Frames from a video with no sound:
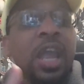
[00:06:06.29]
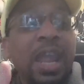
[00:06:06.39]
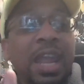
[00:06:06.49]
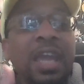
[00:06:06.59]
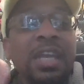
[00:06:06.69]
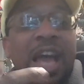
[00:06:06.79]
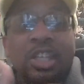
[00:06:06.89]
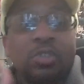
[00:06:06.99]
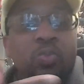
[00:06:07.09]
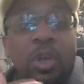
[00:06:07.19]
and
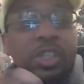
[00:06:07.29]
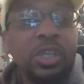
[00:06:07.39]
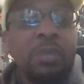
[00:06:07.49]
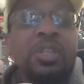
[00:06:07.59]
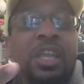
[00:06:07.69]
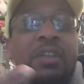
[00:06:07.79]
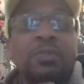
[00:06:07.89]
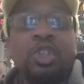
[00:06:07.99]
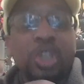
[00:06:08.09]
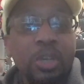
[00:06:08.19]
I just want something
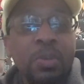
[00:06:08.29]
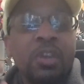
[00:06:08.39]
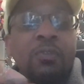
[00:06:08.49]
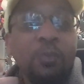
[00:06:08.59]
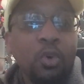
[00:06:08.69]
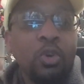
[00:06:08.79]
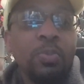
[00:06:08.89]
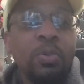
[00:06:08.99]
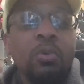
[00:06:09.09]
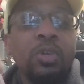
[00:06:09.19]
cheap and
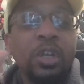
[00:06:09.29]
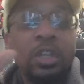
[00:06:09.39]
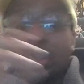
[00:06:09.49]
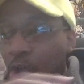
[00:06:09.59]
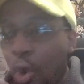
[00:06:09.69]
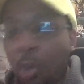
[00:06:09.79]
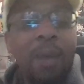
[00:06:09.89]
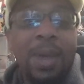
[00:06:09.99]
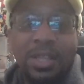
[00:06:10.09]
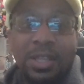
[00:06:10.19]
affordable to go
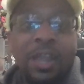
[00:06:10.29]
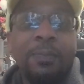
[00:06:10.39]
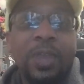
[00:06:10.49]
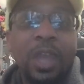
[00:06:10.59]
about my day.